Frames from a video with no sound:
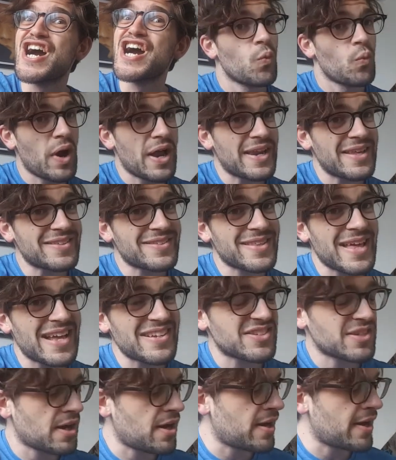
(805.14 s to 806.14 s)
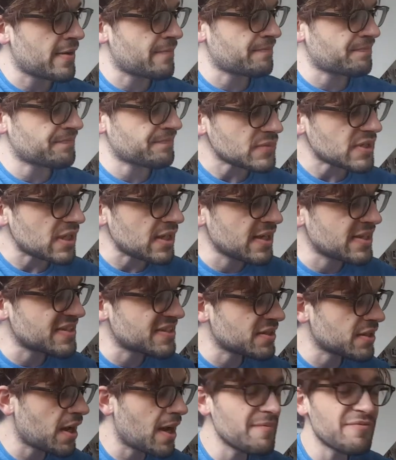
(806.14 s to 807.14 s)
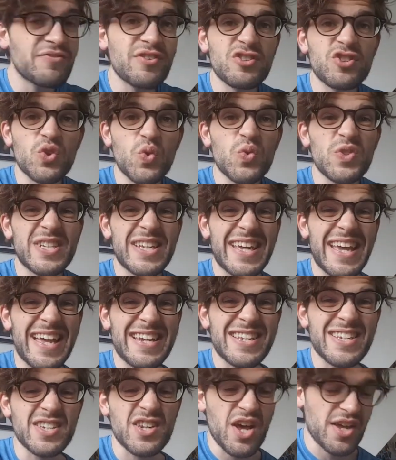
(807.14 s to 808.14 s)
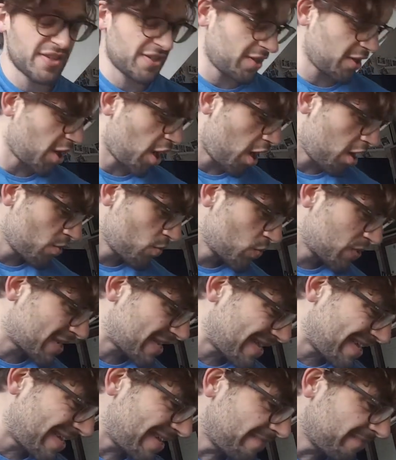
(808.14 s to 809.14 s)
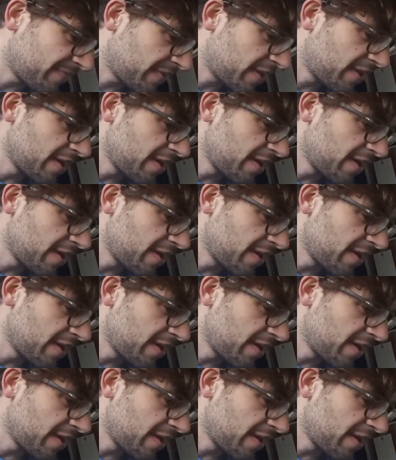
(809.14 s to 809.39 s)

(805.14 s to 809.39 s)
Well, it's that time. It's time for us all to get nice and cosy,